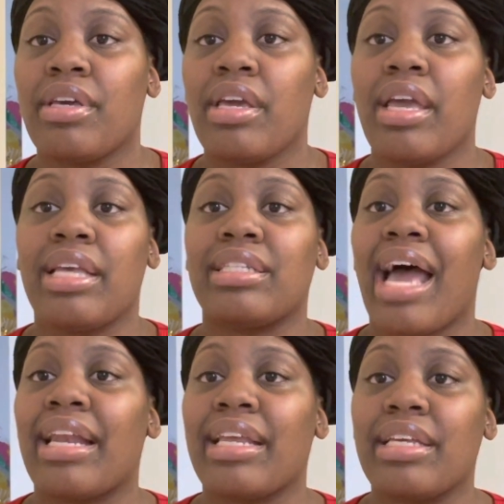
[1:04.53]
It's
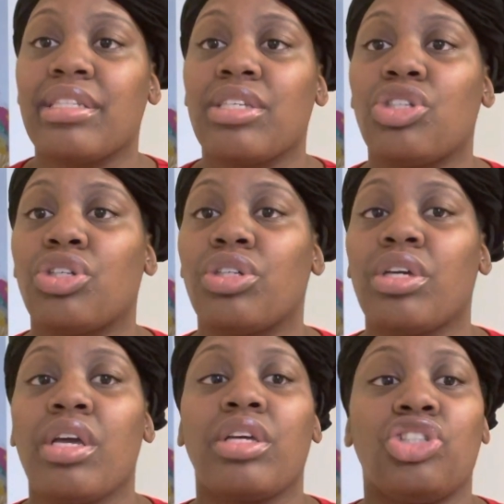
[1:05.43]
not easy to
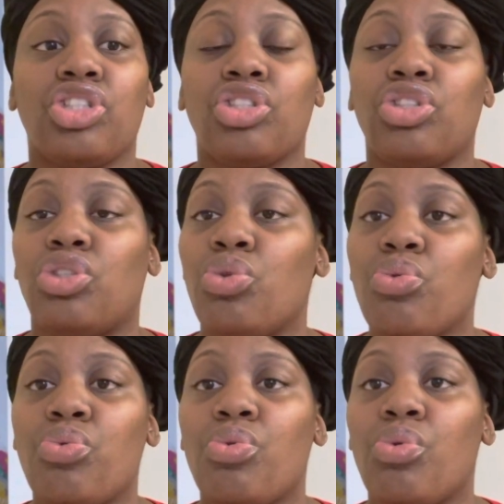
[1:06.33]
just
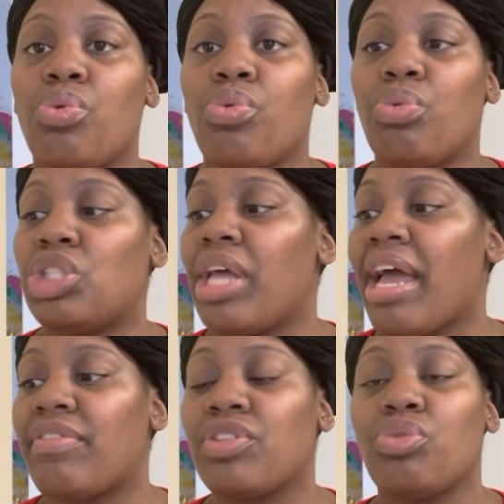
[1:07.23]
do
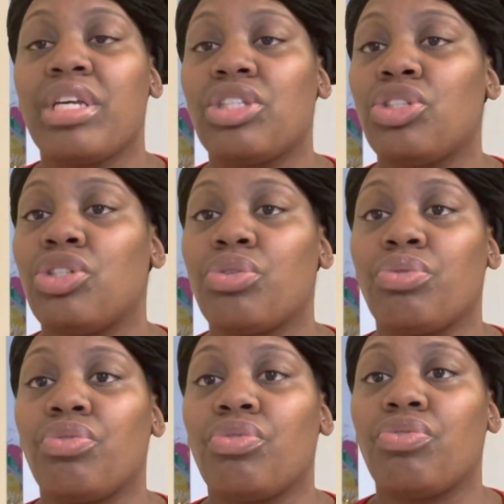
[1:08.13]
whatever you need to do
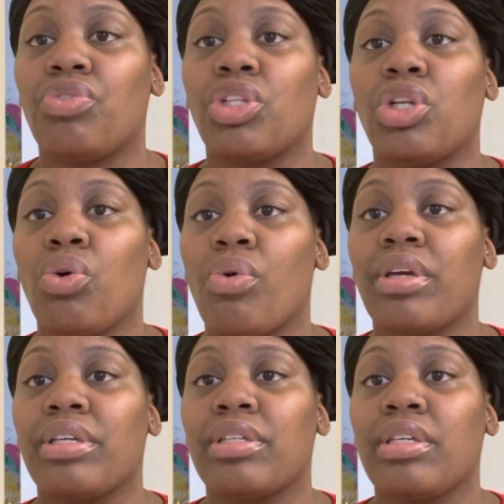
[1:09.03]
for the Lord.
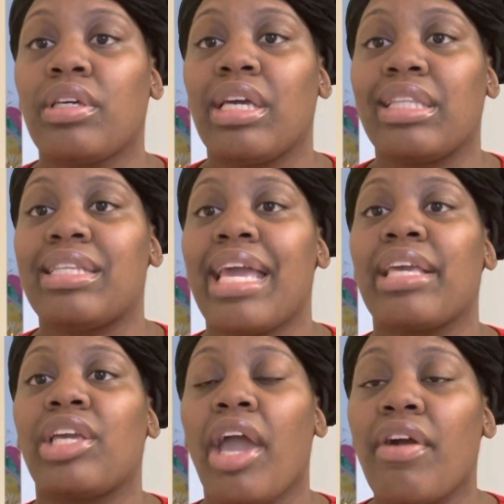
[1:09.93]
It
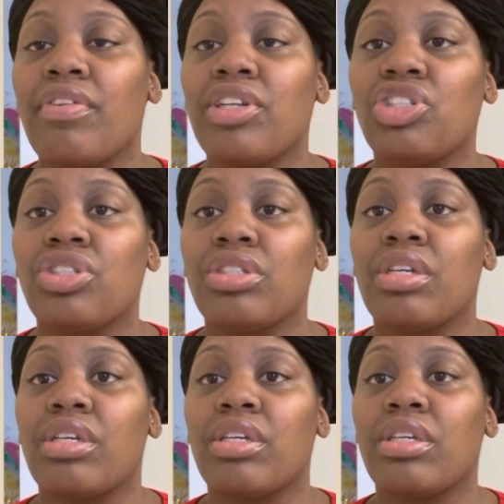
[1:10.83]
takes courage.
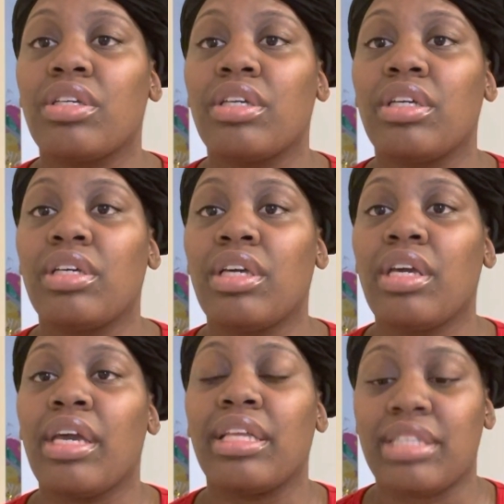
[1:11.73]

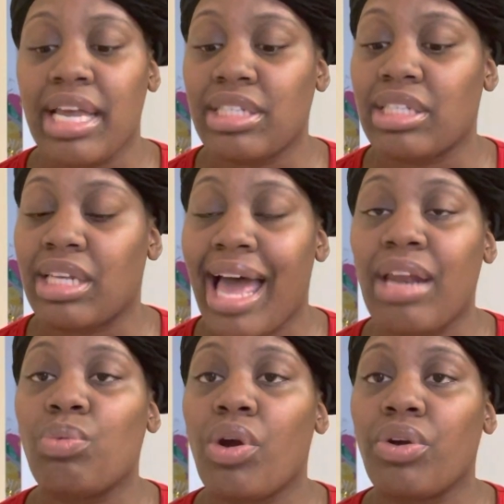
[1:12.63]
It takes a lot
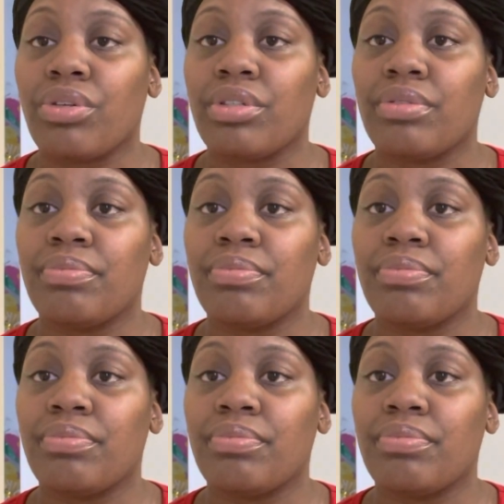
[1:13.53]
of work.